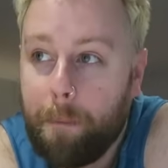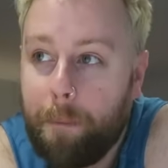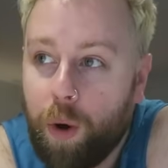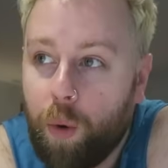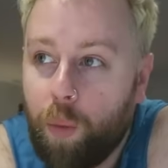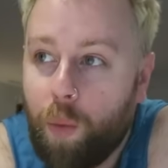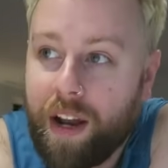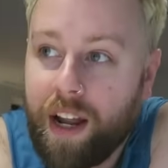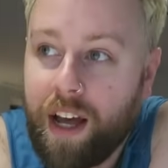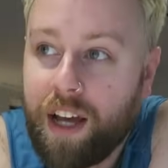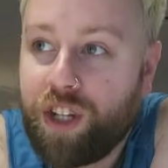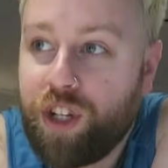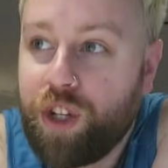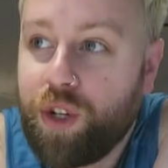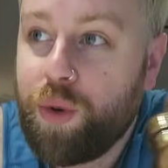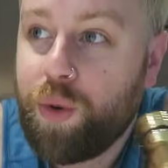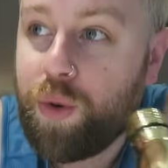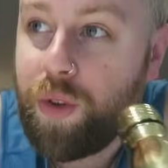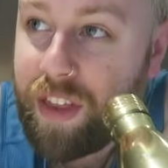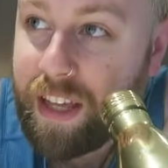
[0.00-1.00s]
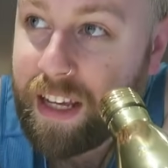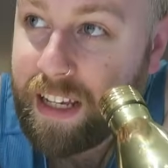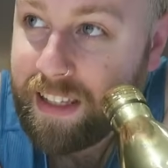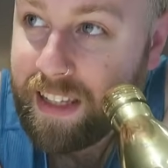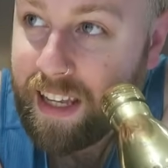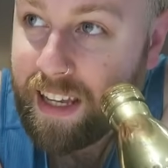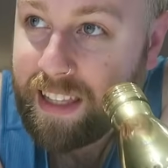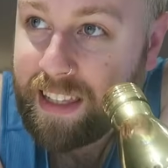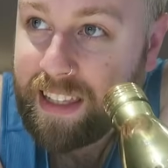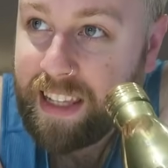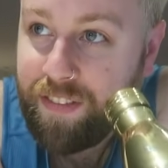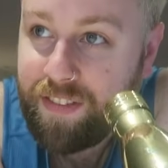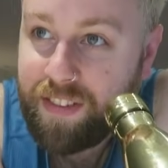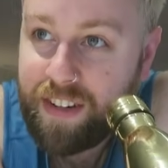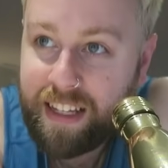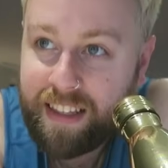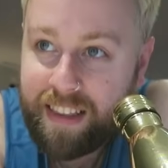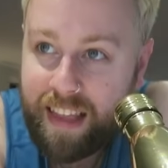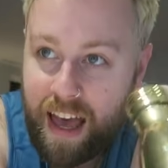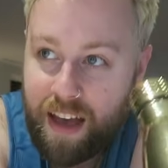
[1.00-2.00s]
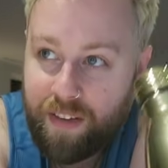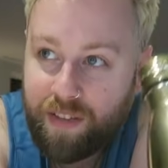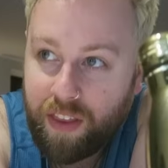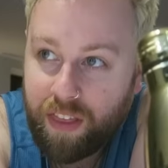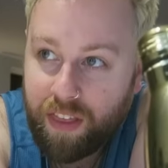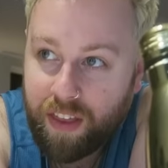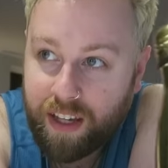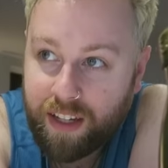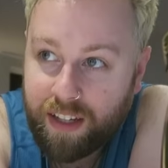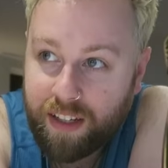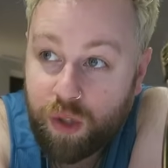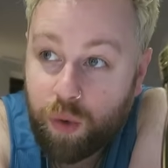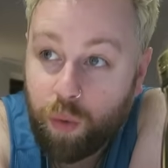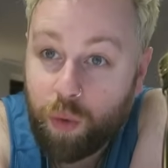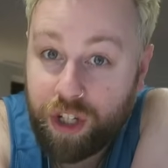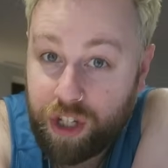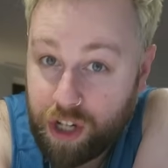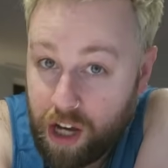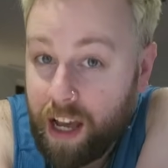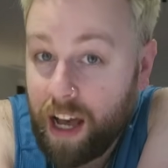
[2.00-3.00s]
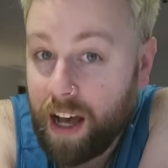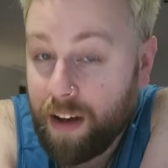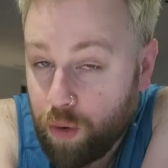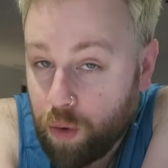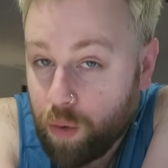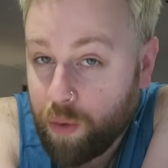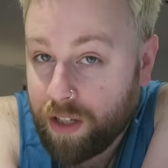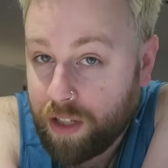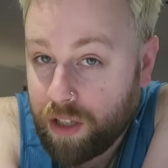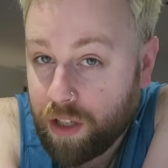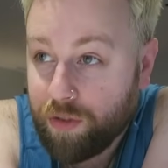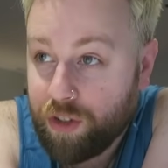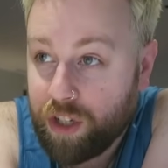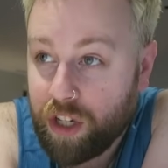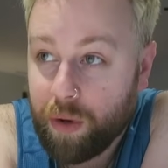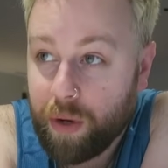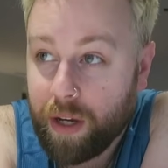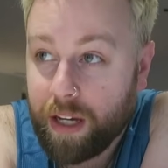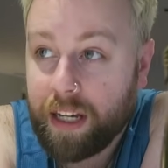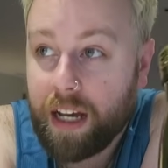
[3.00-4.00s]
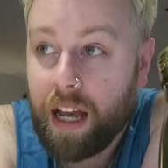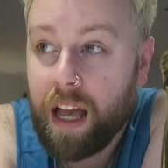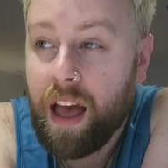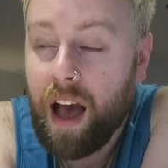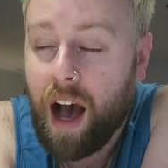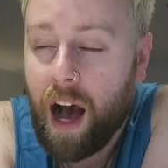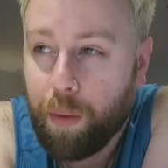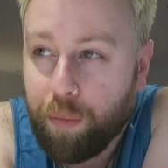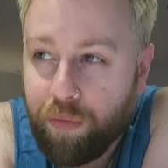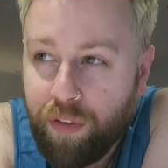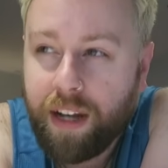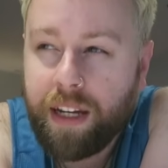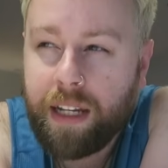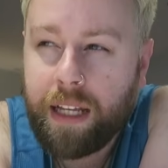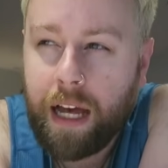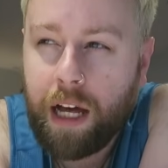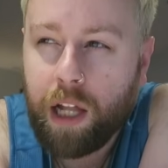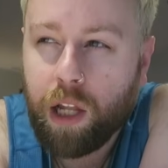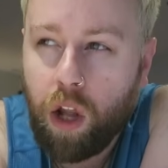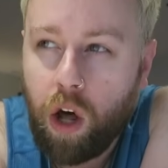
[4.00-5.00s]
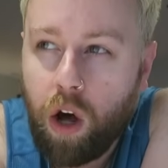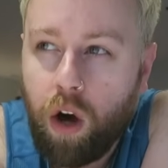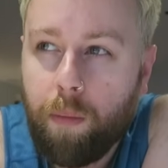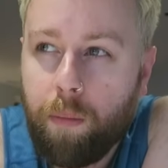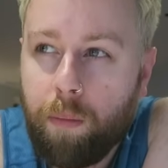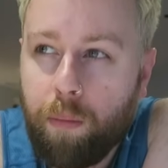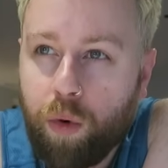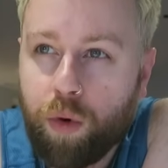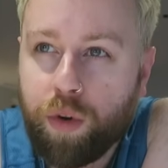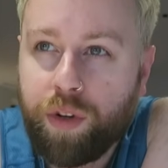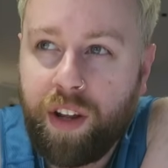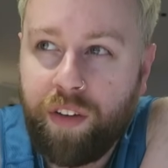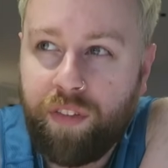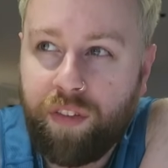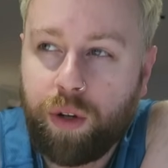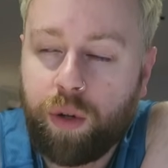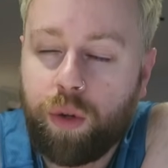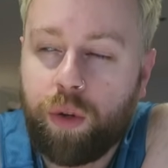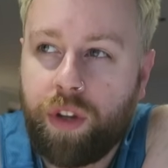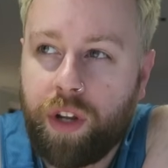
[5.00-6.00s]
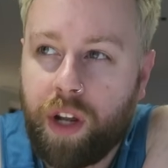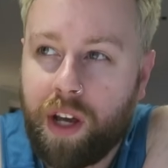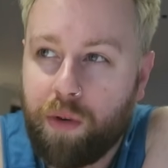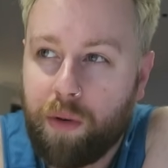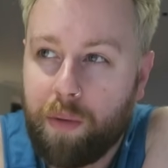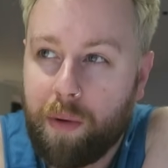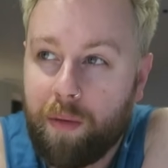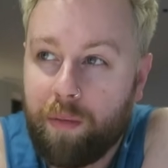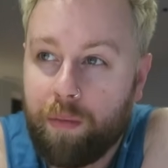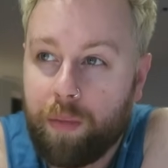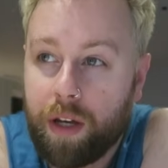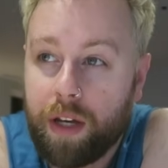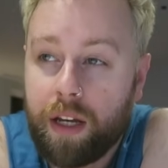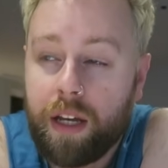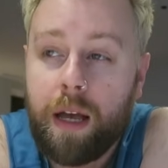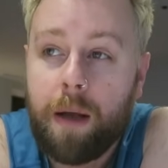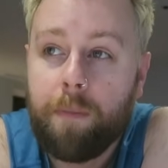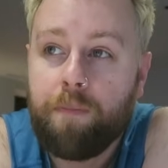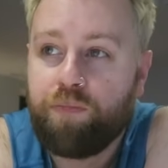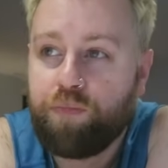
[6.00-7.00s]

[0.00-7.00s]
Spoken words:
But when I do things like lifting the heavy things, which I have always loved doing, I'm finding it a lot more difficult than I remember.